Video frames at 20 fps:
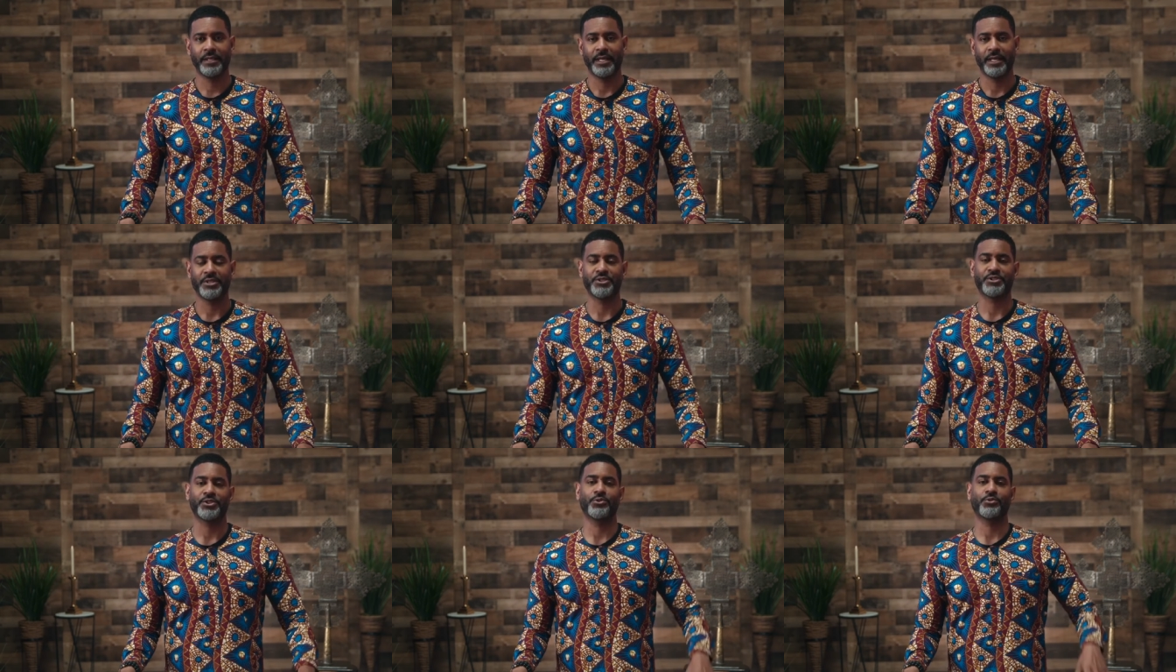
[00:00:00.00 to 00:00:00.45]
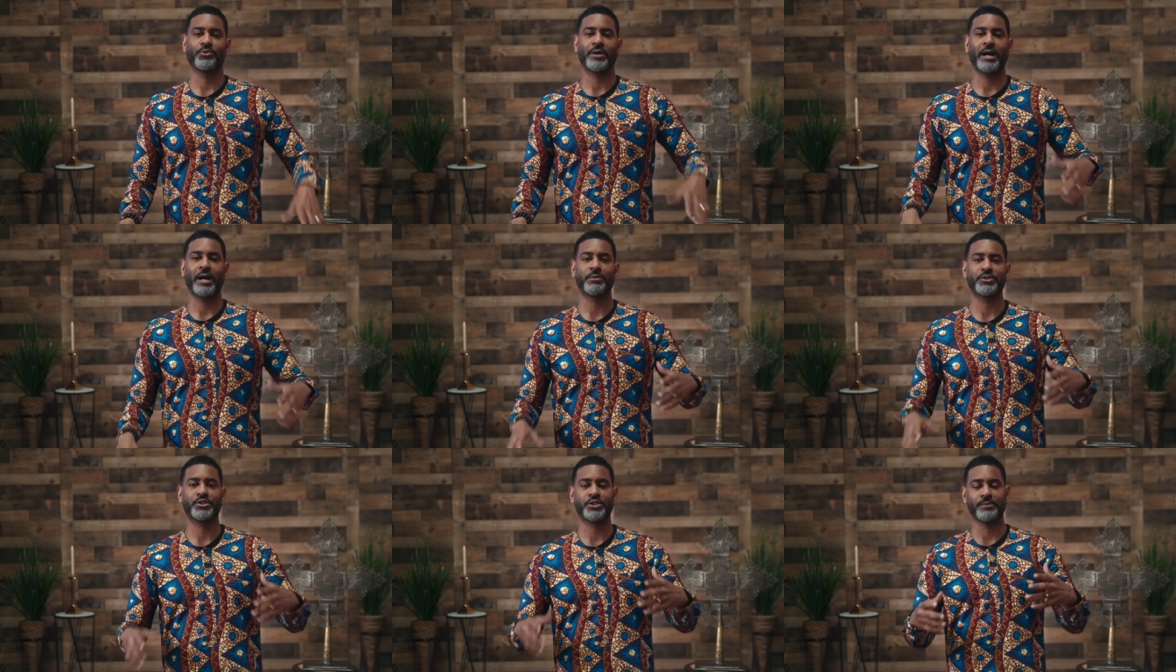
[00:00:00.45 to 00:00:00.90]
And so
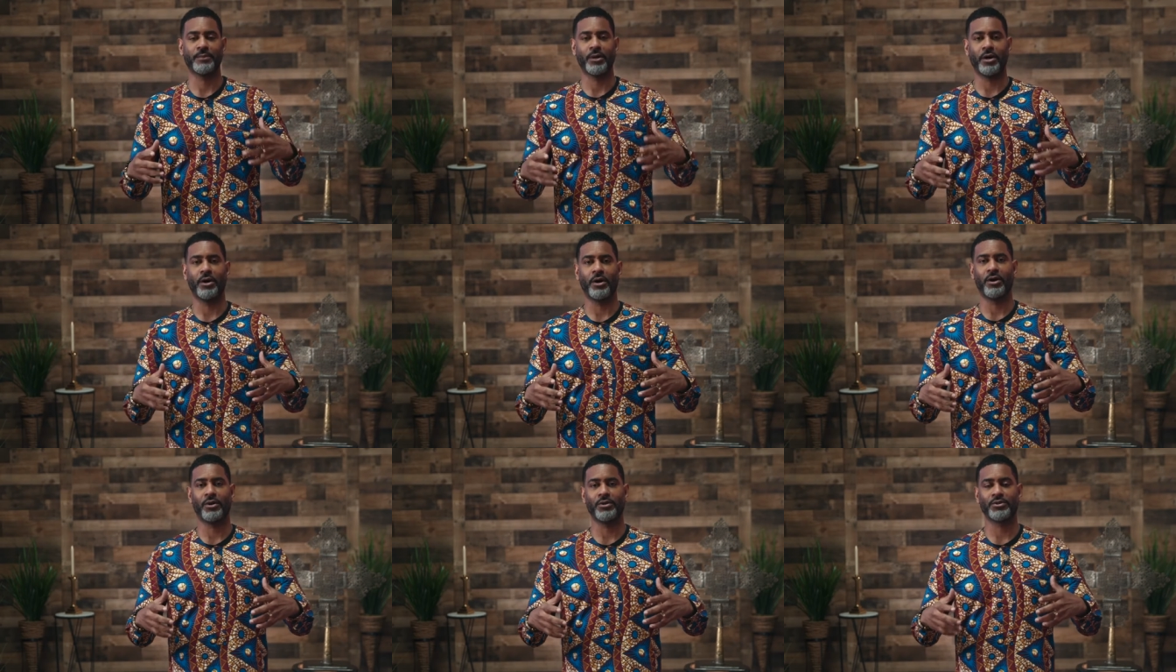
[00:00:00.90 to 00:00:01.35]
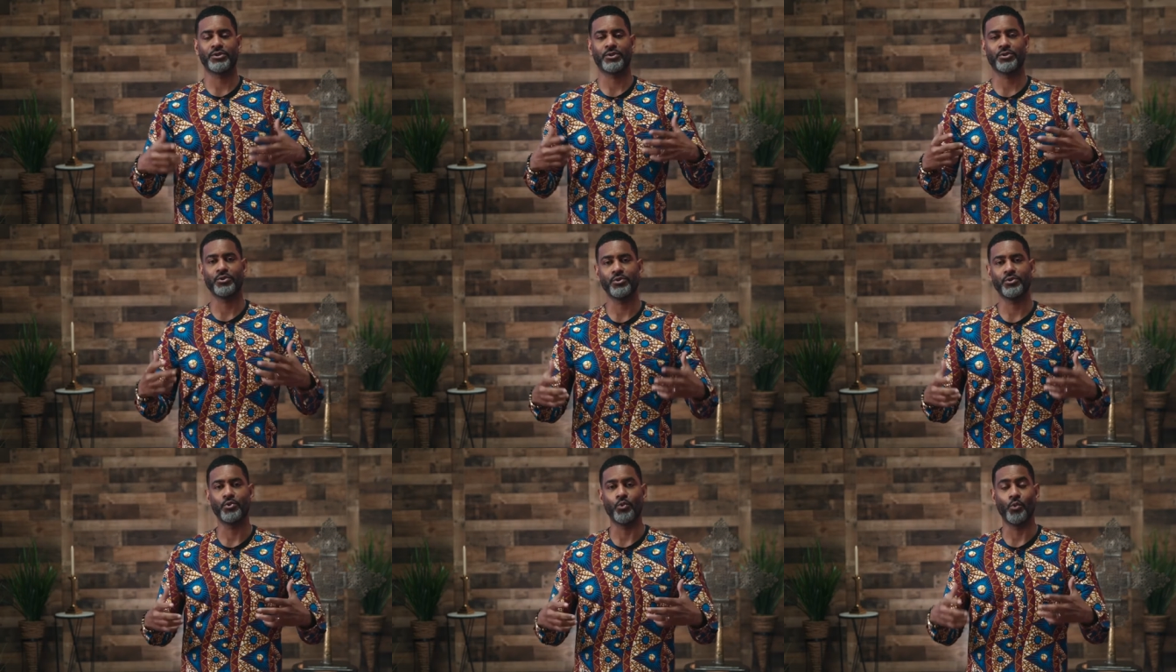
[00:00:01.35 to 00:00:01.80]
Robert Smalls,
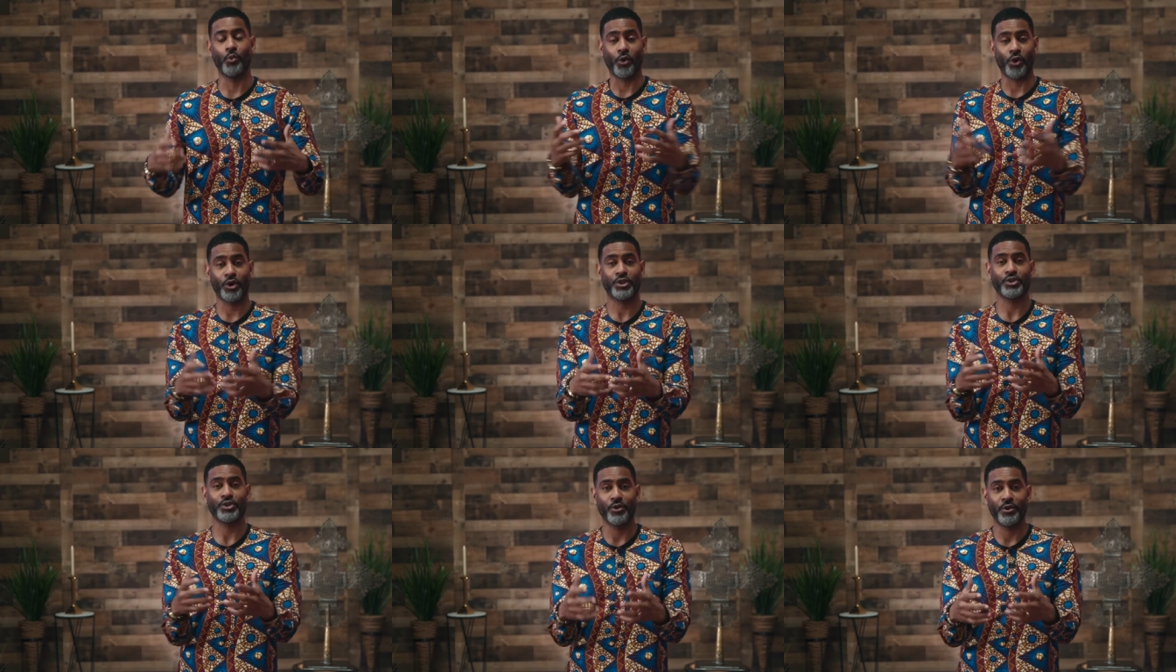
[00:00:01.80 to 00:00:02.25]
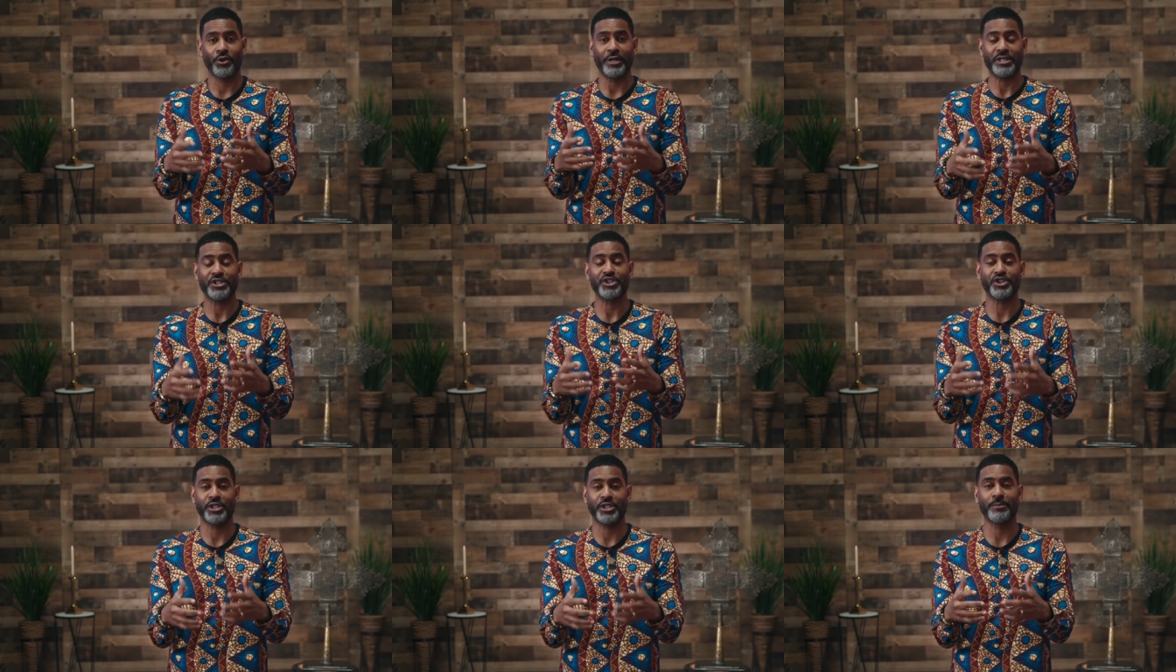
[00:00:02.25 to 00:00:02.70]
who worked on a
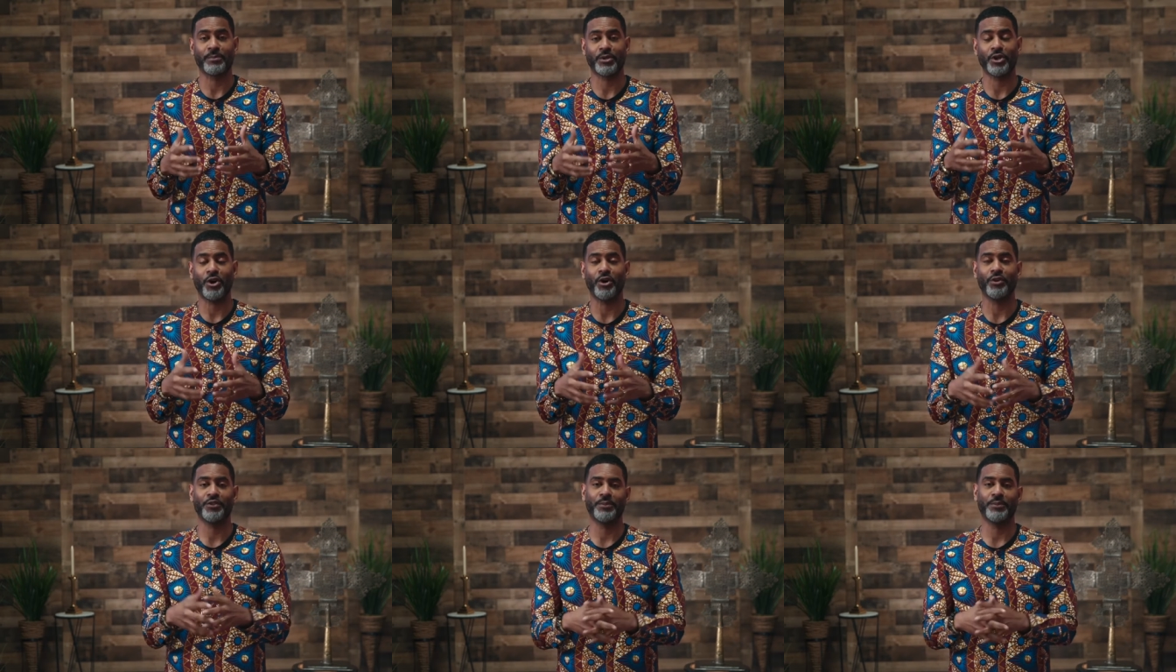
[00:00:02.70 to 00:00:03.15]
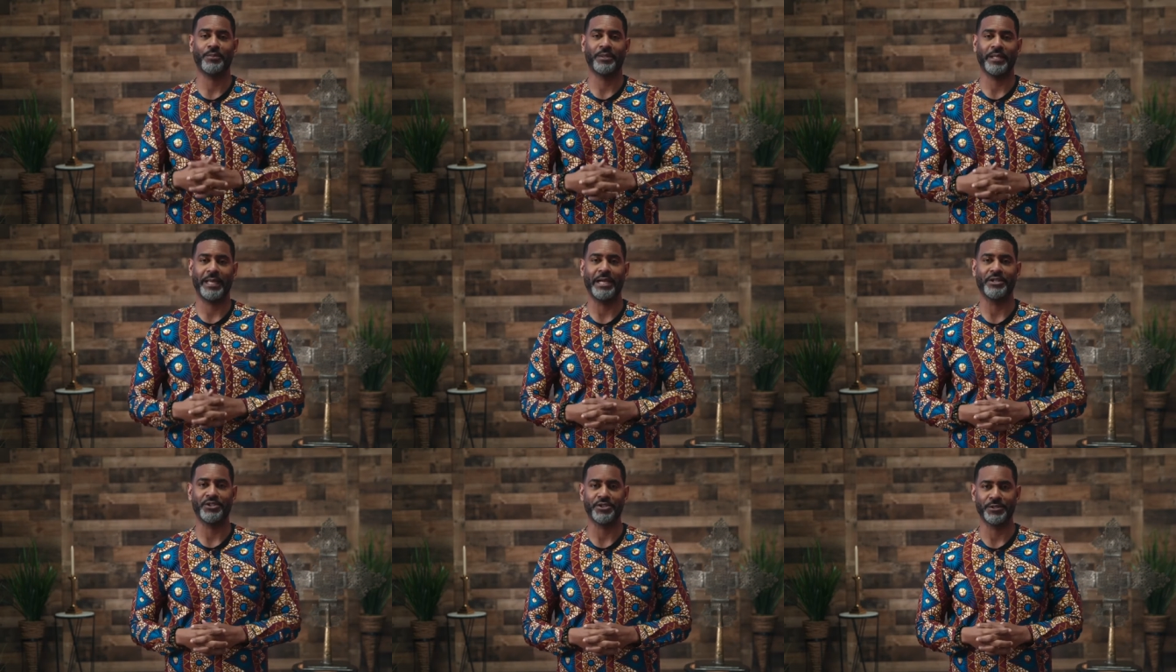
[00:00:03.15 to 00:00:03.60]
ship called the
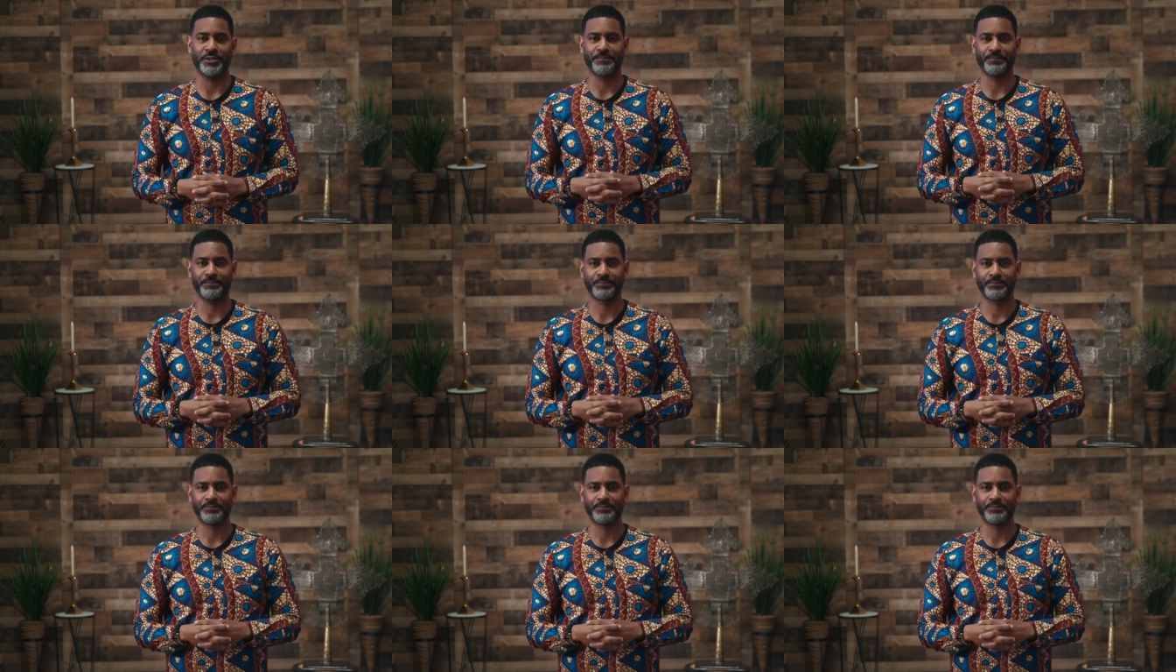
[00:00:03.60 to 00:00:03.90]
Planter,